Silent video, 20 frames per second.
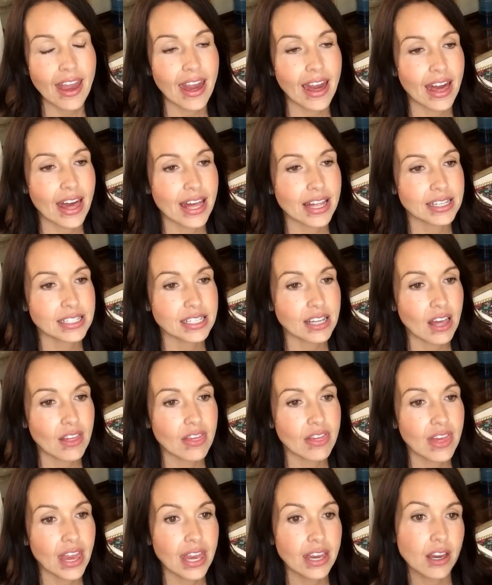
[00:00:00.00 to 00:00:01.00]
And
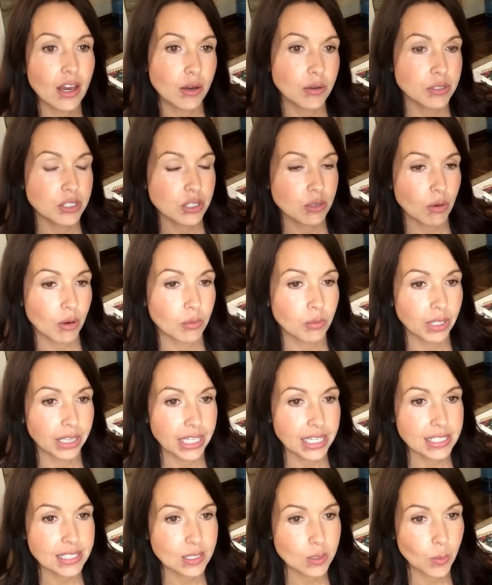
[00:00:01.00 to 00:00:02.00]
they go to a
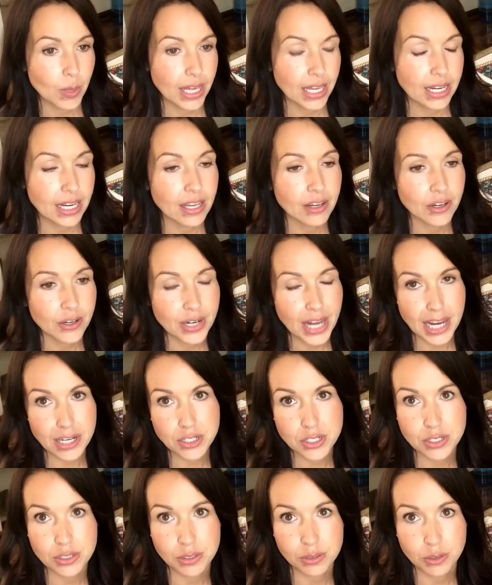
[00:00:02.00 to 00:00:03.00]
really sweet
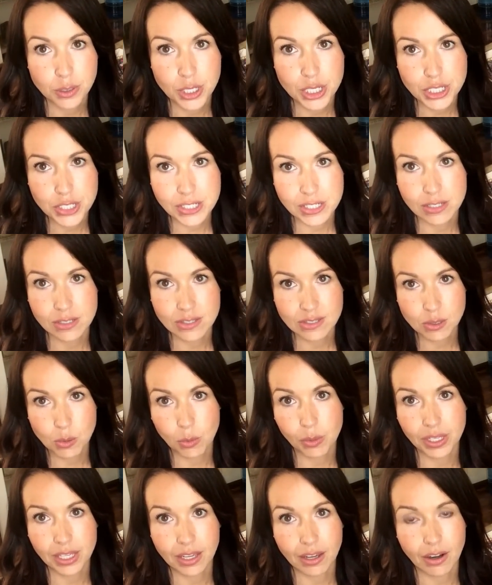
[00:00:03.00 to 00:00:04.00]
international Christian
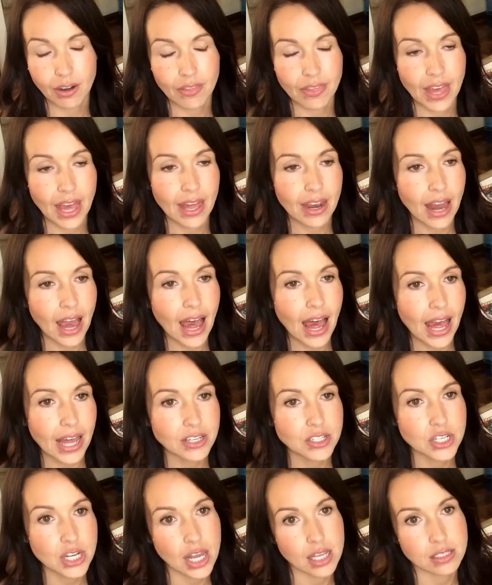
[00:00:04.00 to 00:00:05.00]
school here that
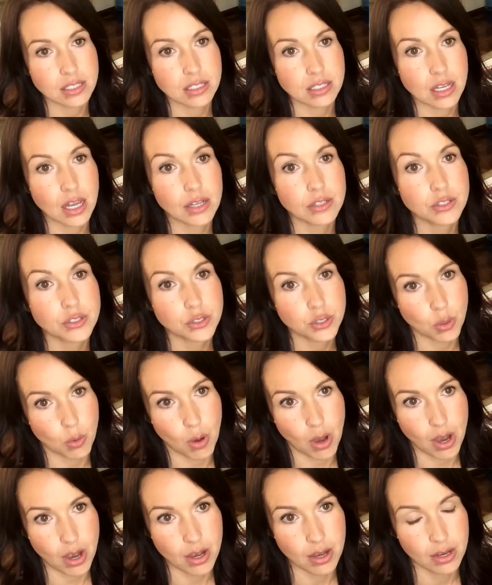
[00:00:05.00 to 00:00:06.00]
I just
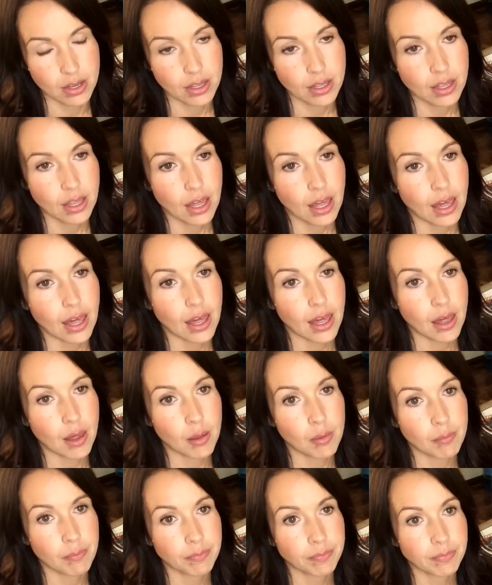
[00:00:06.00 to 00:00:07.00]
adore.
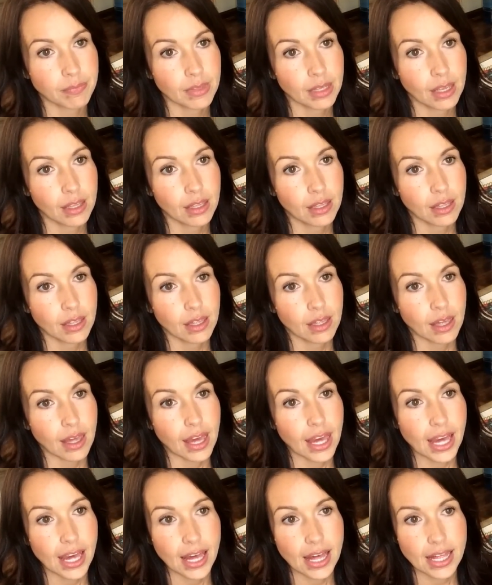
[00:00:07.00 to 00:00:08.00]

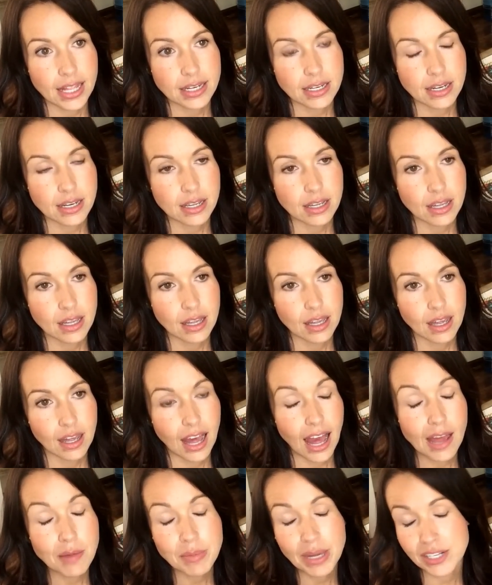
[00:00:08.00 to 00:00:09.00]
And
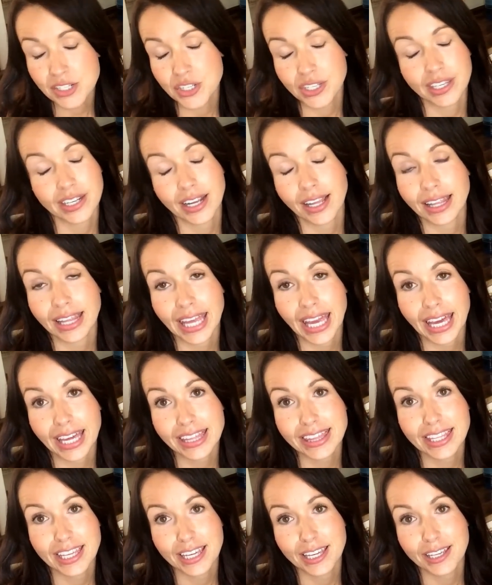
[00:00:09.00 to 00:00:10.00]
I'm actually gonna
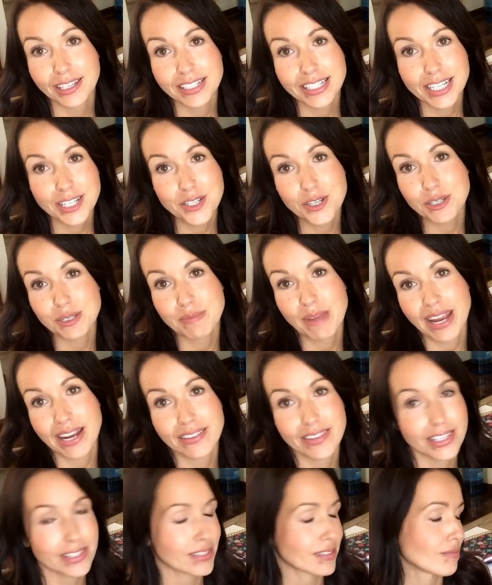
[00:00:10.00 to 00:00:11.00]
link, the teachers
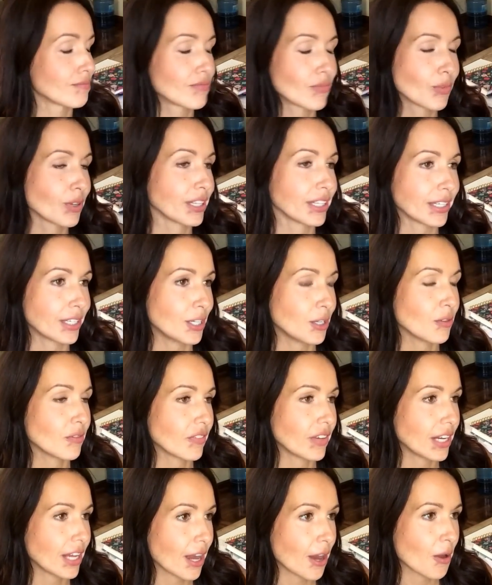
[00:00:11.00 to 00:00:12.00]
made this really
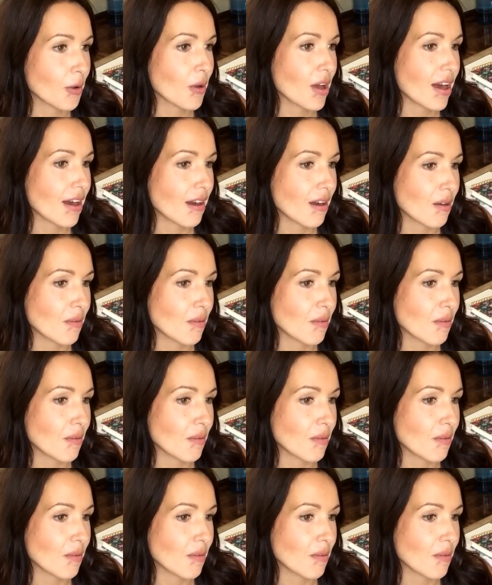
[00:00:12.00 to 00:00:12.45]
cute video